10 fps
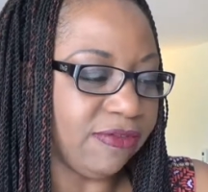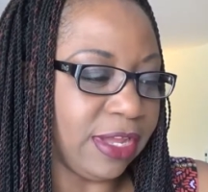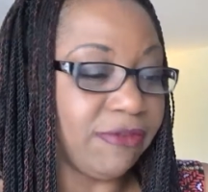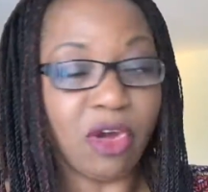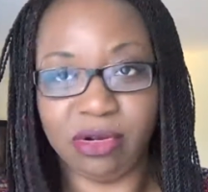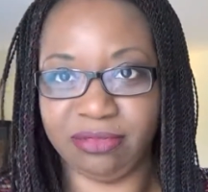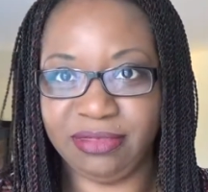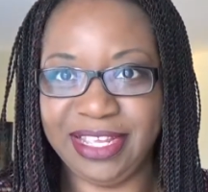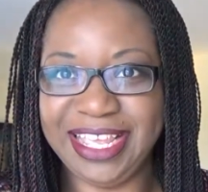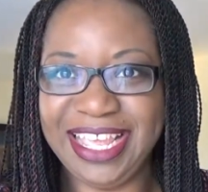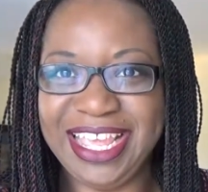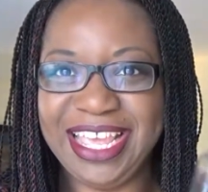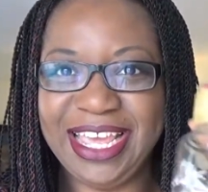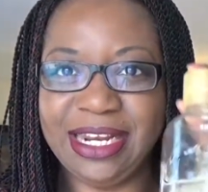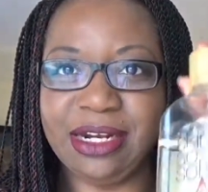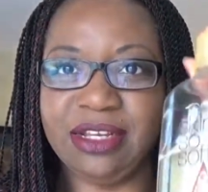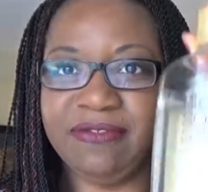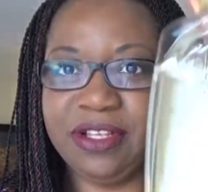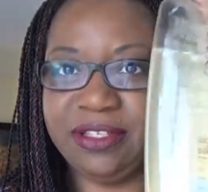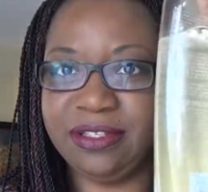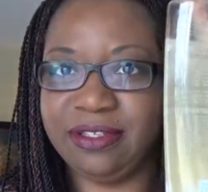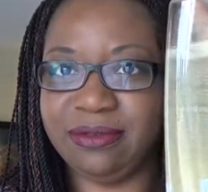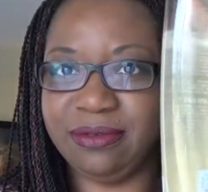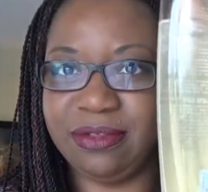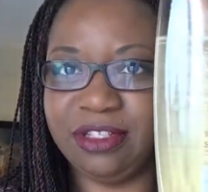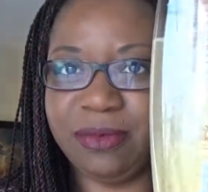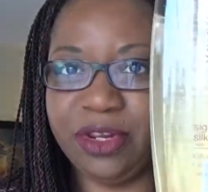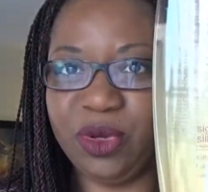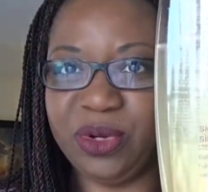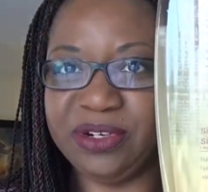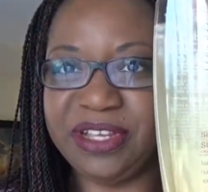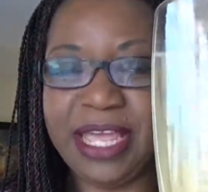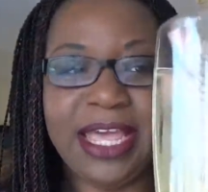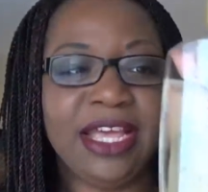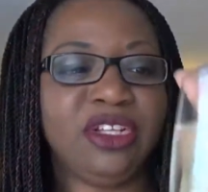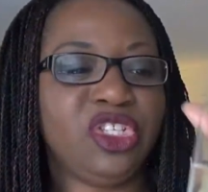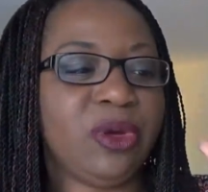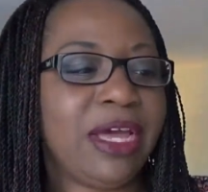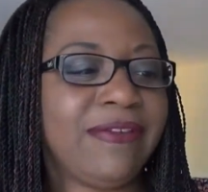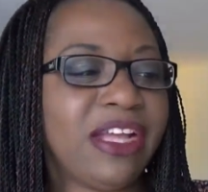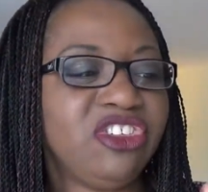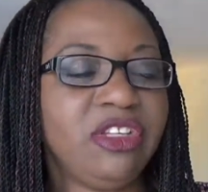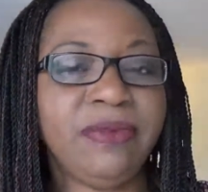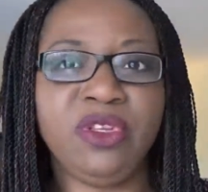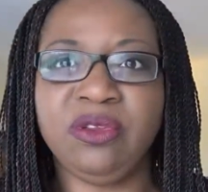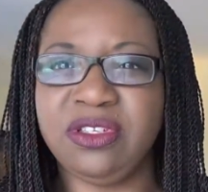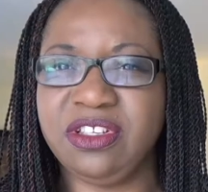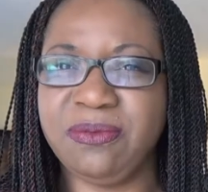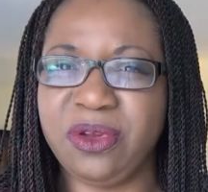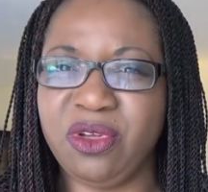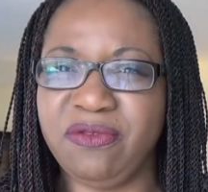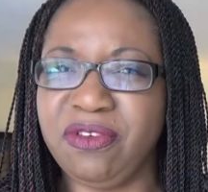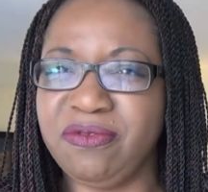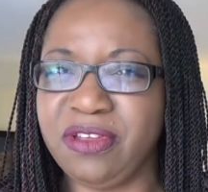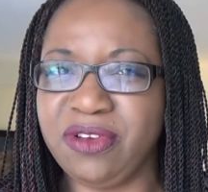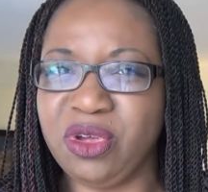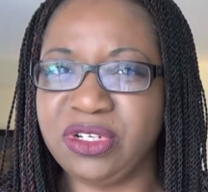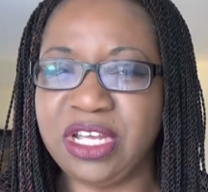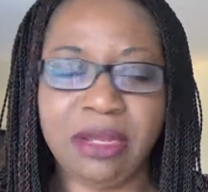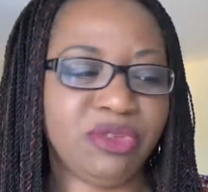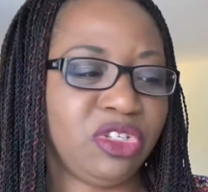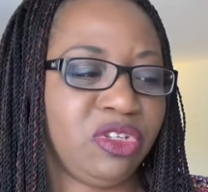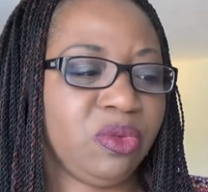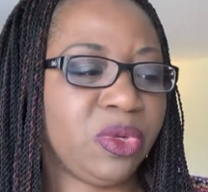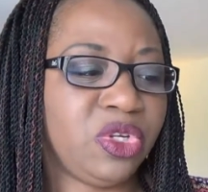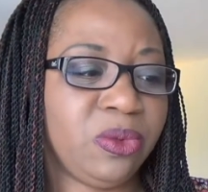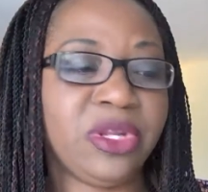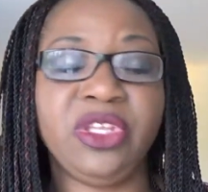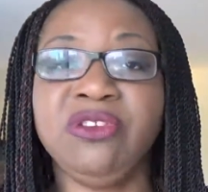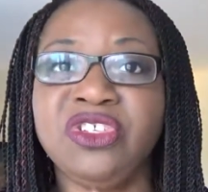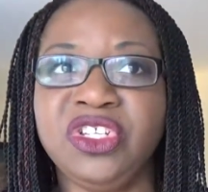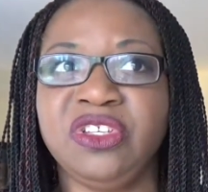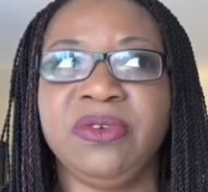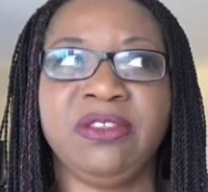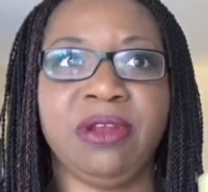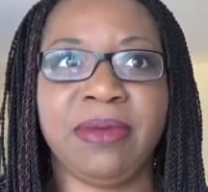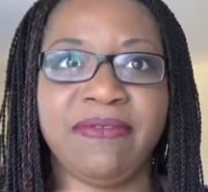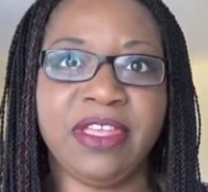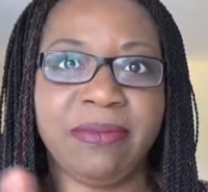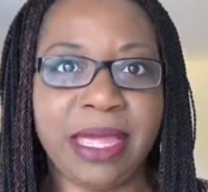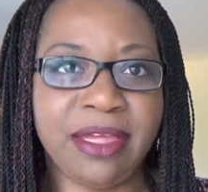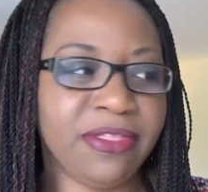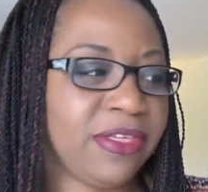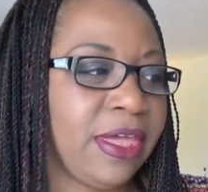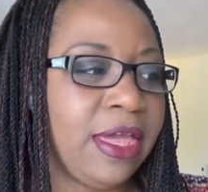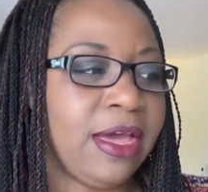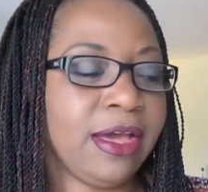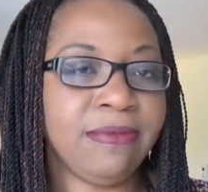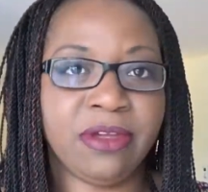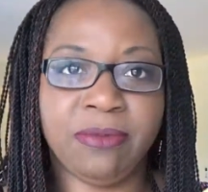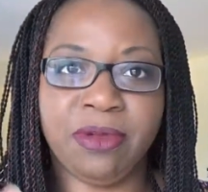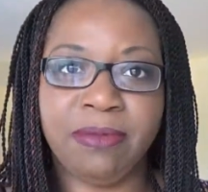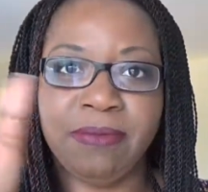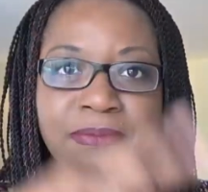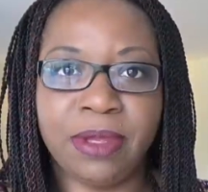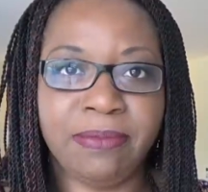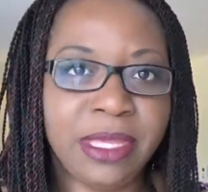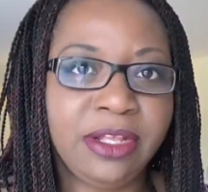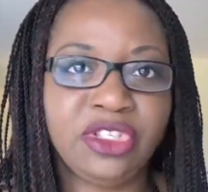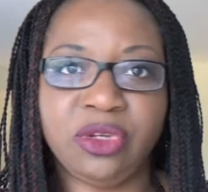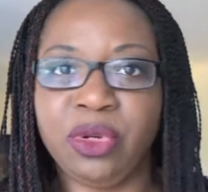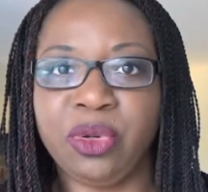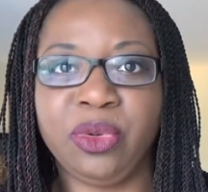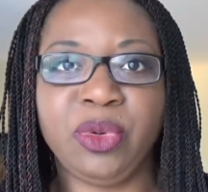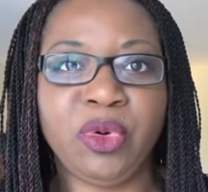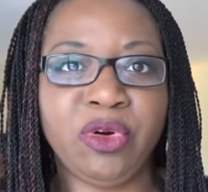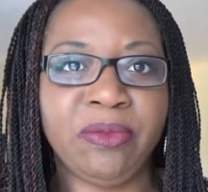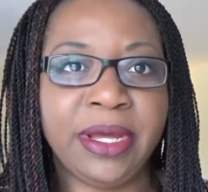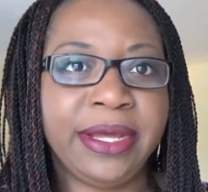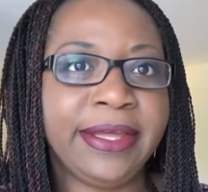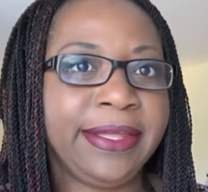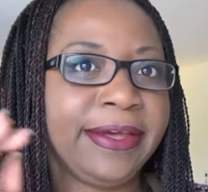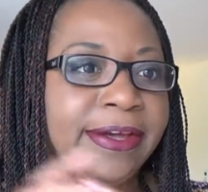Avon, and I love this this body oil. So I've actually been using this body oil for a very long time. So what I usually do is when I'm having a bath, I'm going to put my baking soda or my